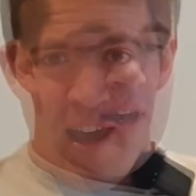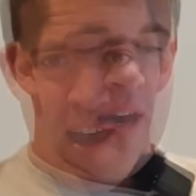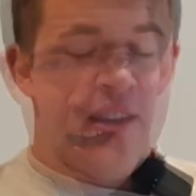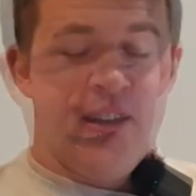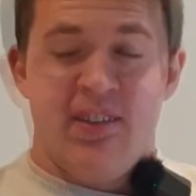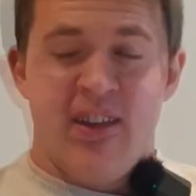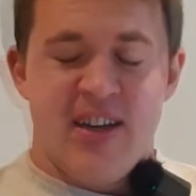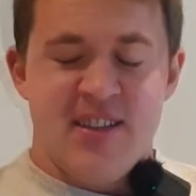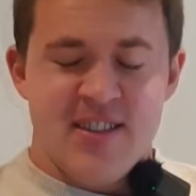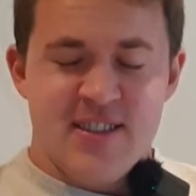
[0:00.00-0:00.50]

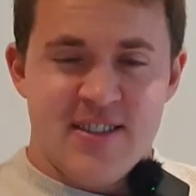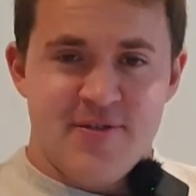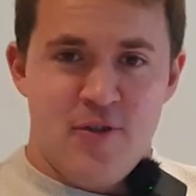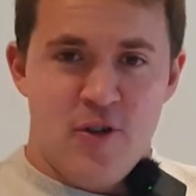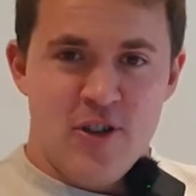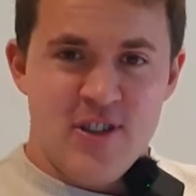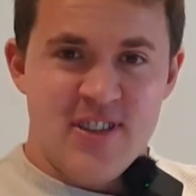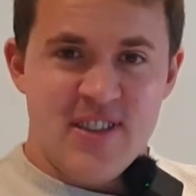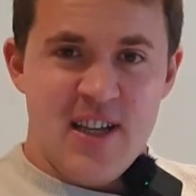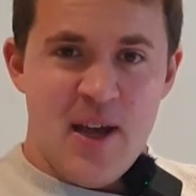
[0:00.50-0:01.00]
and it had its
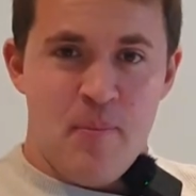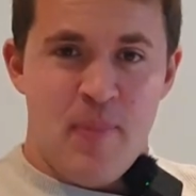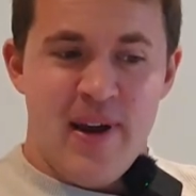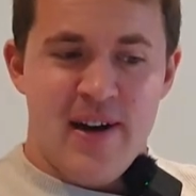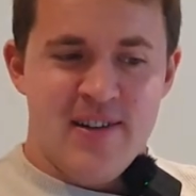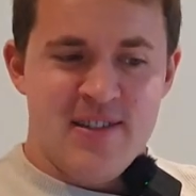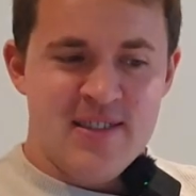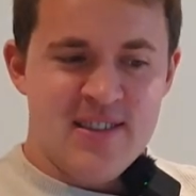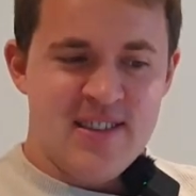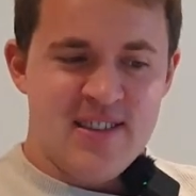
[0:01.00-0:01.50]
first
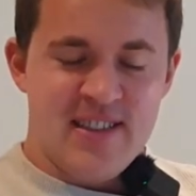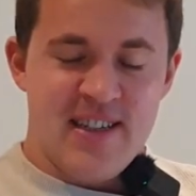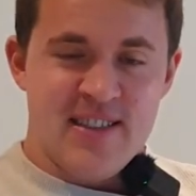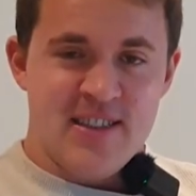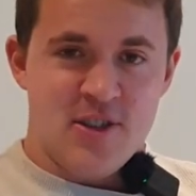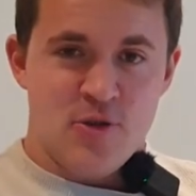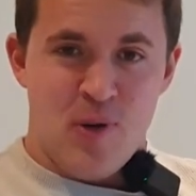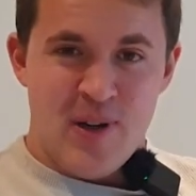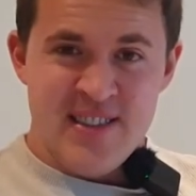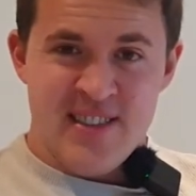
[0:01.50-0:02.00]
appearance
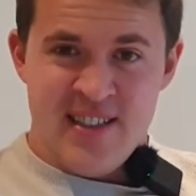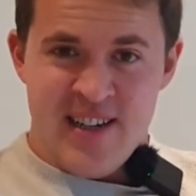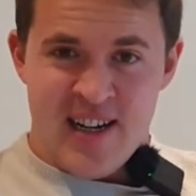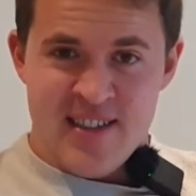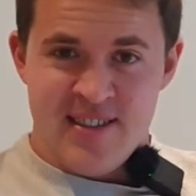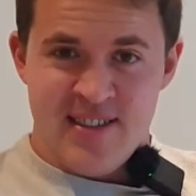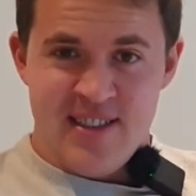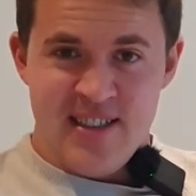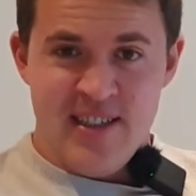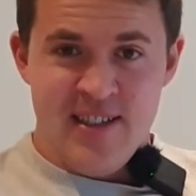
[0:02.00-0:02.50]
in
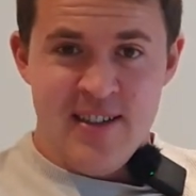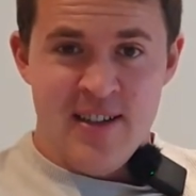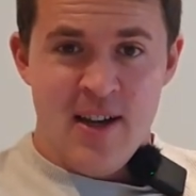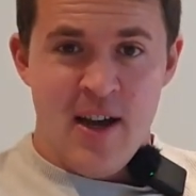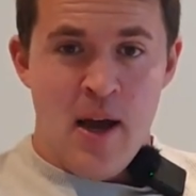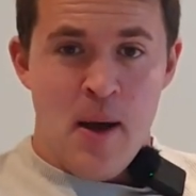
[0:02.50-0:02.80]
2019,